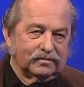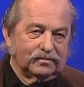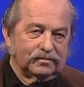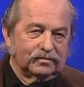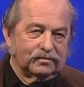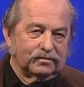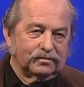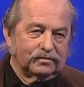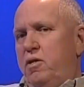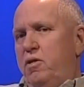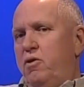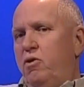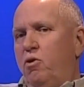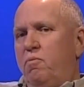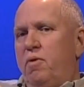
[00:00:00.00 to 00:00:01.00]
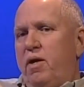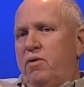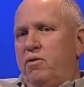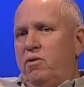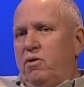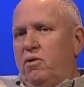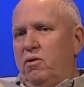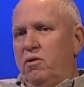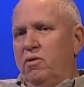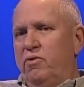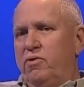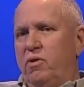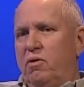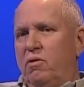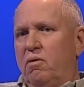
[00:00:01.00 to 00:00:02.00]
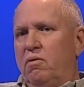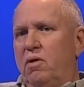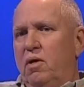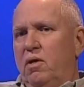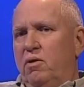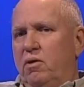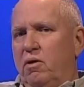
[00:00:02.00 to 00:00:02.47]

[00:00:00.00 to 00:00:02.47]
You do, you, and you go back to the Courier Journal.